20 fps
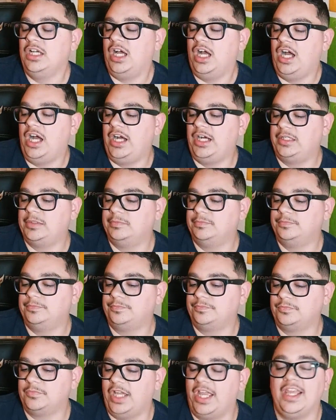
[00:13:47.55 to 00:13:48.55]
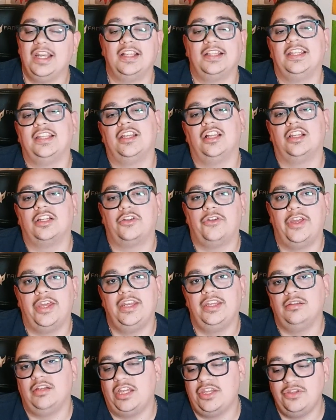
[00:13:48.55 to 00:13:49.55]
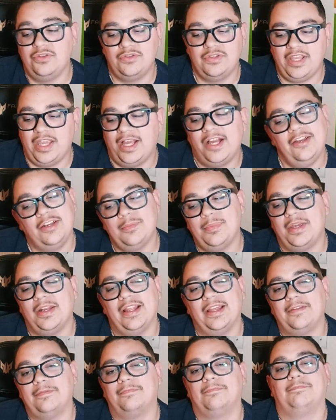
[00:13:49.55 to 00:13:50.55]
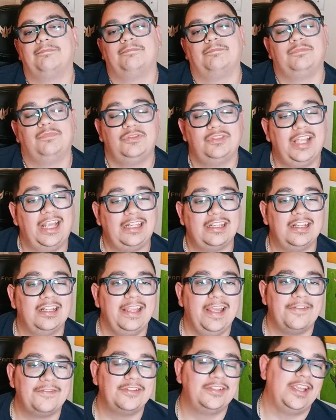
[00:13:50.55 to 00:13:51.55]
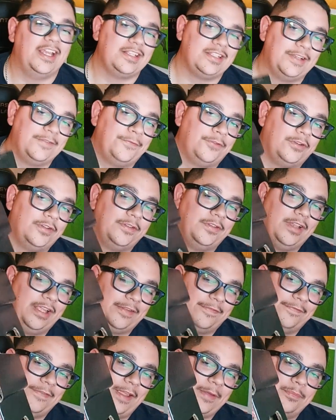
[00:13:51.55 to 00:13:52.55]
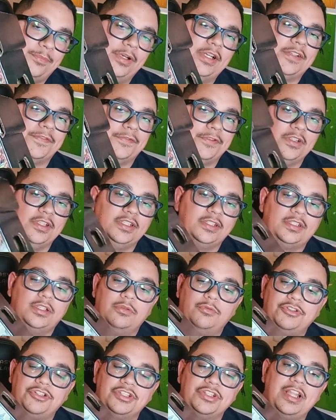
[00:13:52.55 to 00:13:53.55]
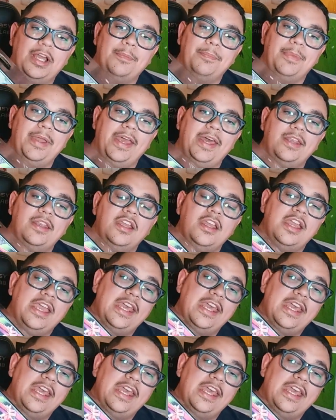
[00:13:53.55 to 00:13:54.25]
I had a $10 credit. I used that. I only paid like technically after tax like $5 for this, which is not bad.